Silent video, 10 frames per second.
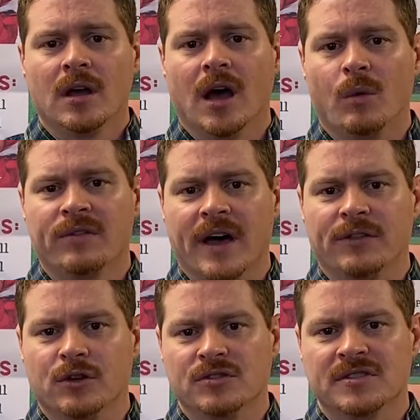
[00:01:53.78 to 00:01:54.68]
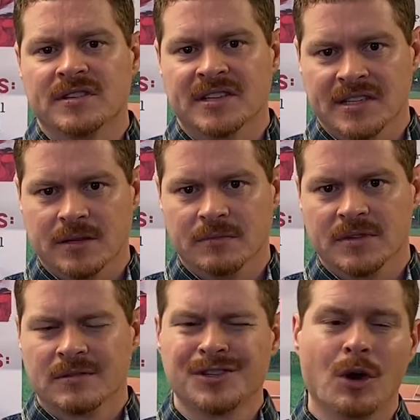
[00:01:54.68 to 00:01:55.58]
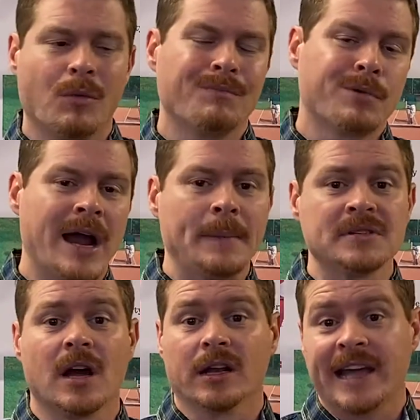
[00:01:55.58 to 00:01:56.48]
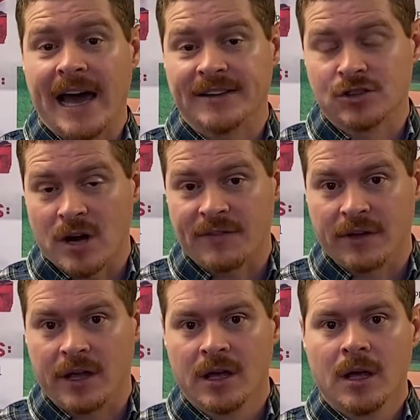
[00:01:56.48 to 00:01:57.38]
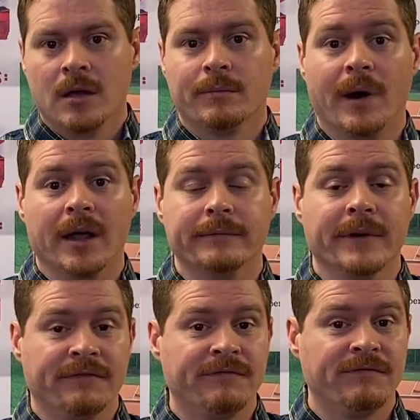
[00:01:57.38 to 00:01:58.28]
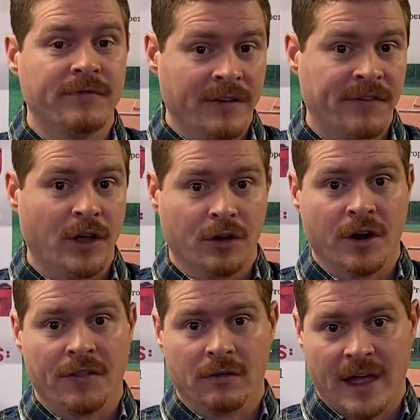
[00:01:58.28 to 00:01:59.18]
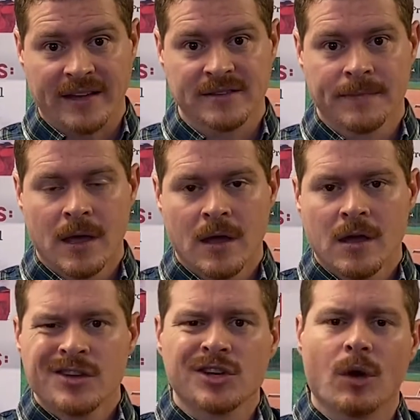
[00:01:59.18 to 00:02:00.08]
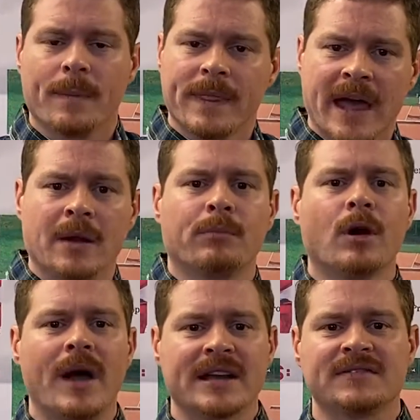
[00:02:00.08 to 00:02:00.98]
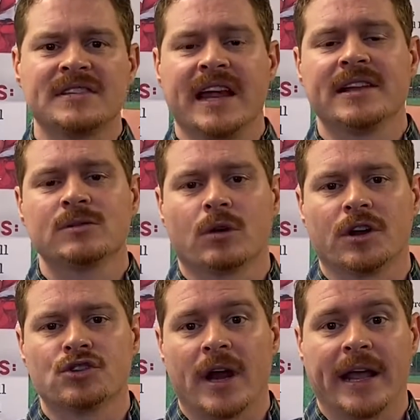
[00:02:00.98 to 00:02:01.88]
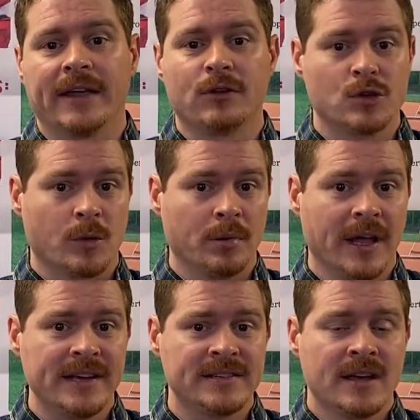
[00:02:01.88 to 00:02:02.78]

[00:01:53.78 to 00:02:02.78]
without those systems. So perhaps not catastrophic, but a failure nonetheless. So in a proactive stance, we're going to try to get those replaced